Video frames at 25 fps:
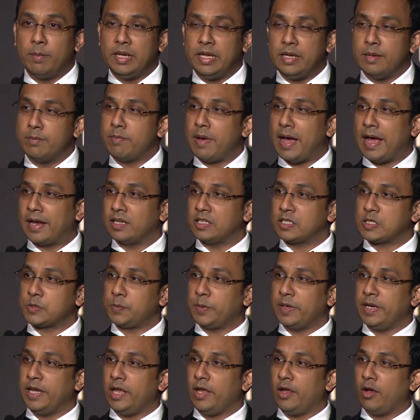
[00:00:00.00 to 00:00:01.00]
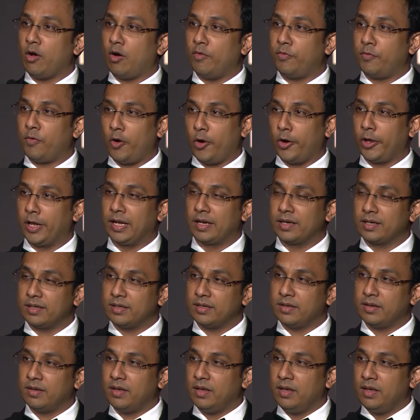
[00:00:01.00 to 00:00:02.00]
million barrels per day of oil.
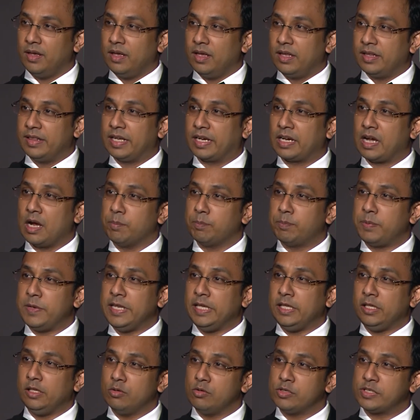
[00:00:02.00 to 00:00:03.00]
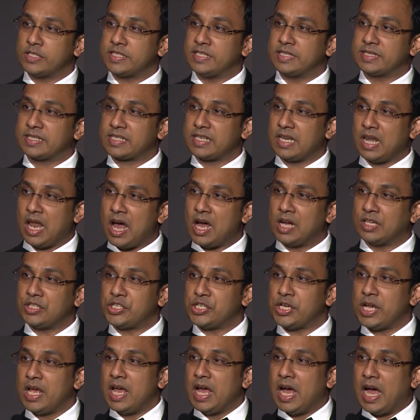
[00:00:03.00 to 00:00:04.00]
The company used its large,
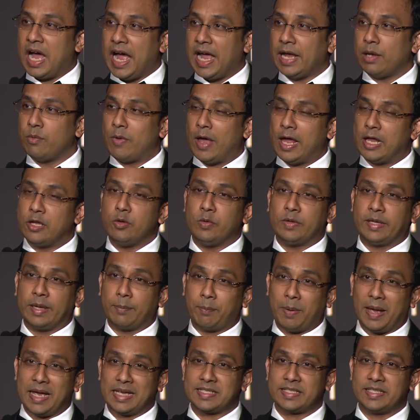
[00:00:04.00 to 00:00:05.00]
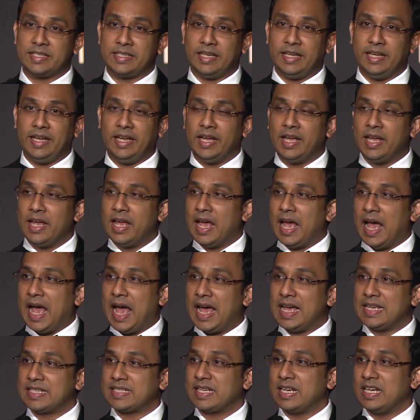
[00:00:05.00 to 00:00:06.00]
high-value capacity
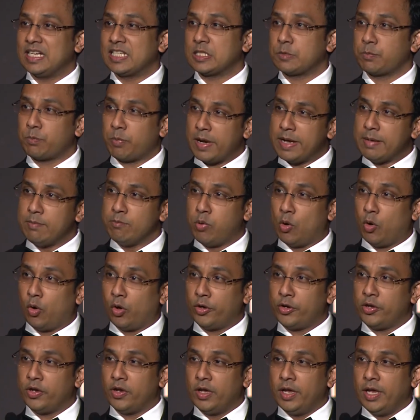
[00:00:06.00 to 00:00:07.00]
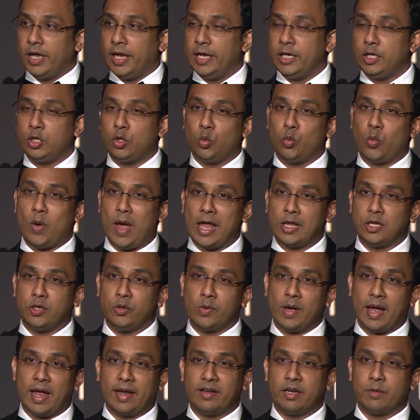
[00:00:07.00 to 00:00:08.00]
as a springboard into
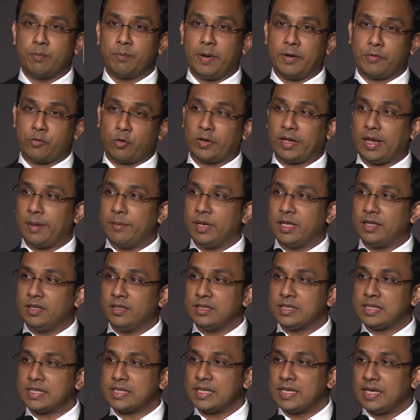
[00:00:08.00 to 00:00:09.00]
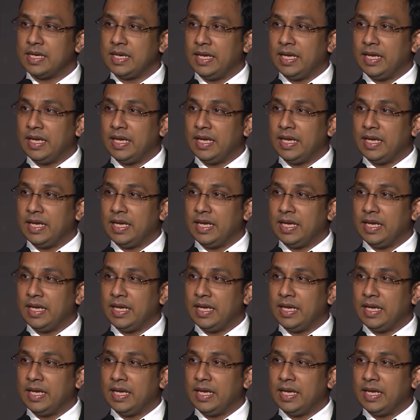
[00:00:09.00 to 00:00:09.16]
value-added petrochemicals.